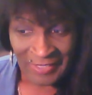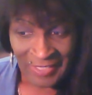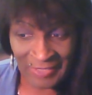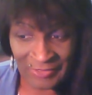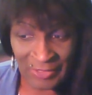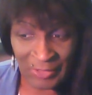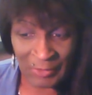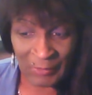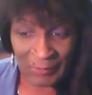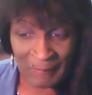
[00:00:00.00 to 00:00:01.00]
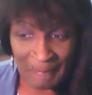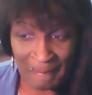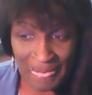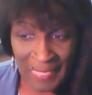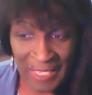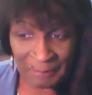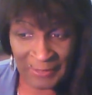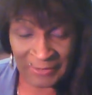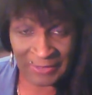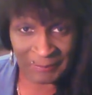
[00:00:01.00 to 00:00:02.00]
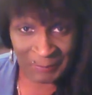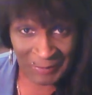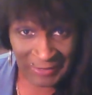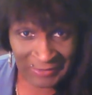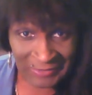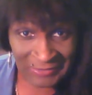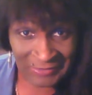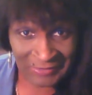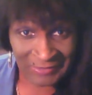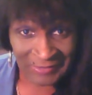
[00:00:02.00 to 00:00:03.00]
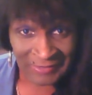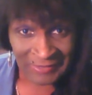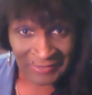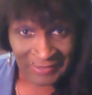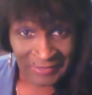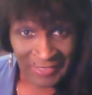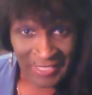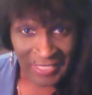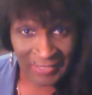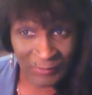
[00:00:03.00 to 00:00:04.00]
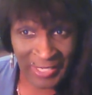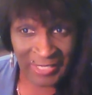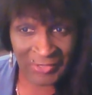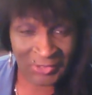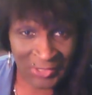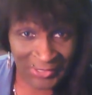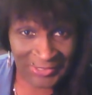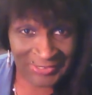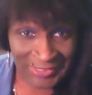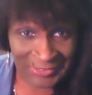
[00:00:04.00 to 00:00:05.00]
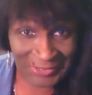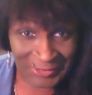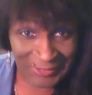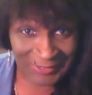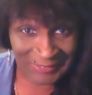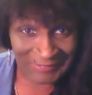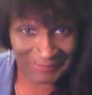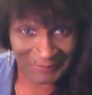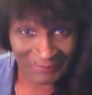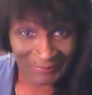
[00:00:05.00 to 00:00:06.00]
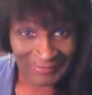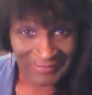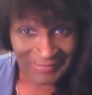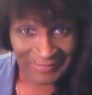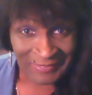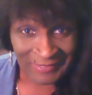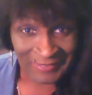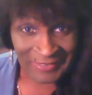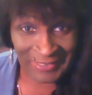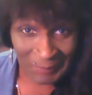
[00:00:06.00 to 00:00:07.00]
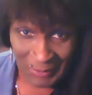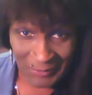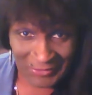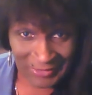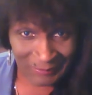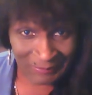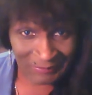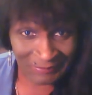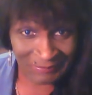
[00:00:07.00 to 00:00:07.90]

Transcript: And so I picked up the pace and ran as hard as I could to keep up with him.